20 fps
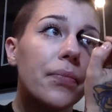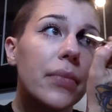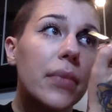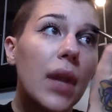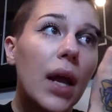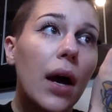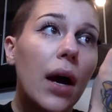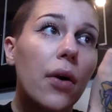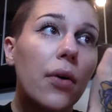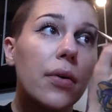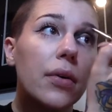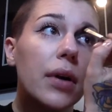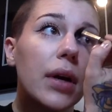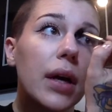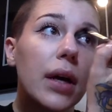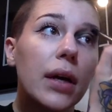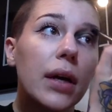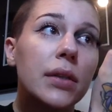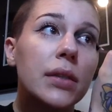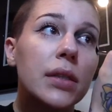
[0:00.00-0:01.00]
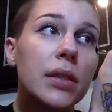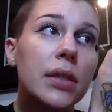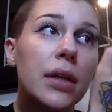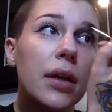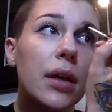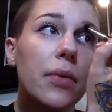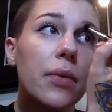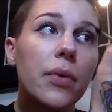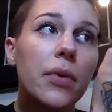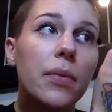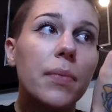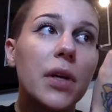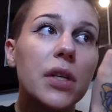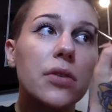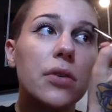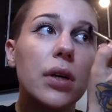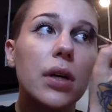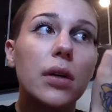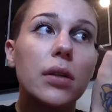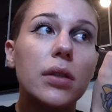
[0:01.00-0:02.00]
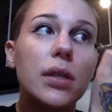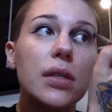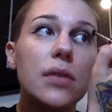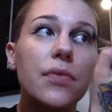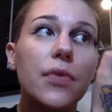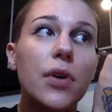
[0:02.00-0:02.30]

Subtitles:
Now, in dealing with mental illness